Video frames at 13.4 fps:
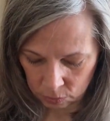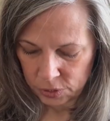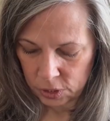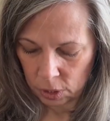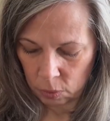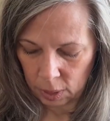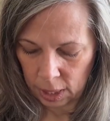
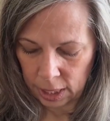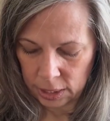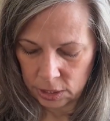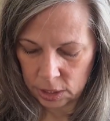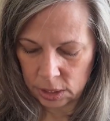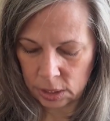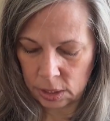So I
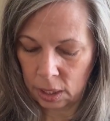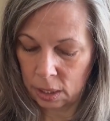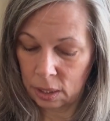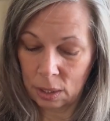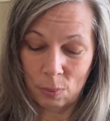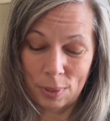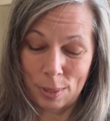just thought,
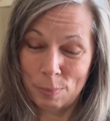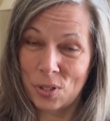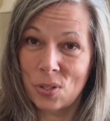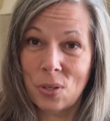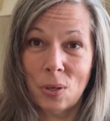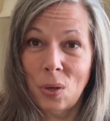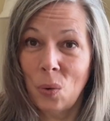you know what, I'm
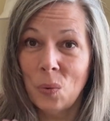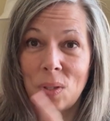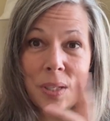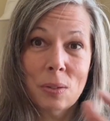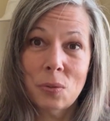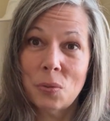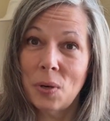just going to go in the
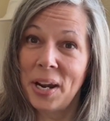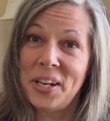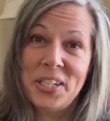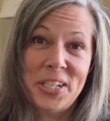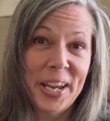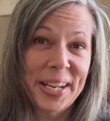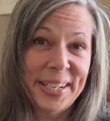other
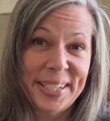direction